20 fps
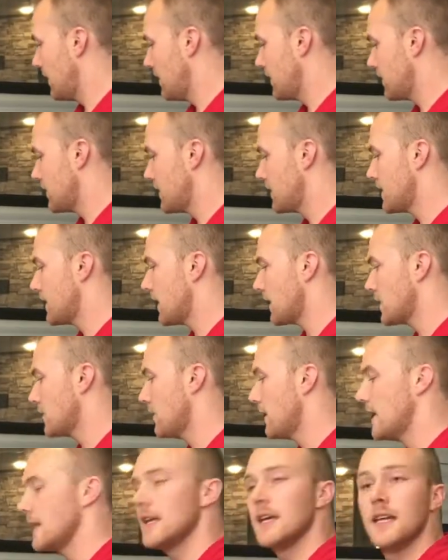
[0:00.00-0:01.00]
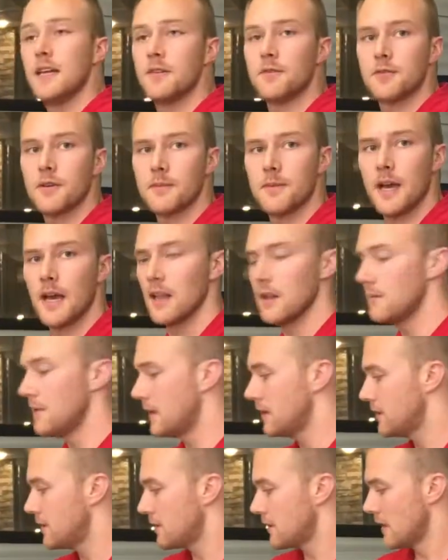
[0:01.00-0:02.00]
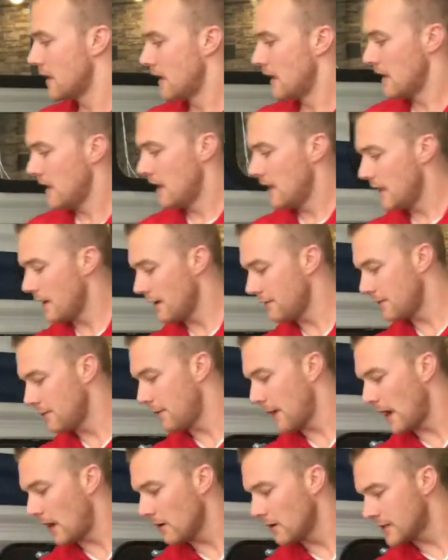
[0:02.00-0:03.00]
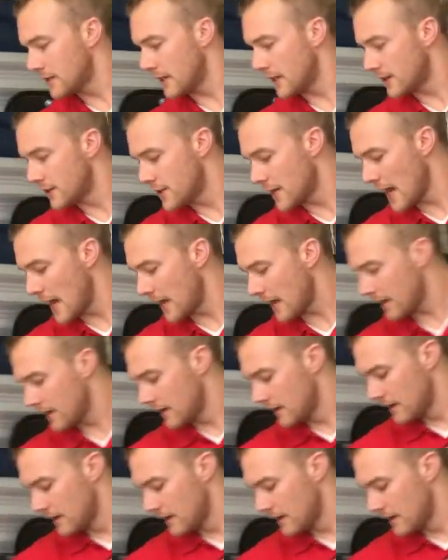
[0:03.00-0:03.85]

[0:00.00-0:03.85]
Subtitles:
They're just tucked away and hidden from the elements. You have your power tongue jack.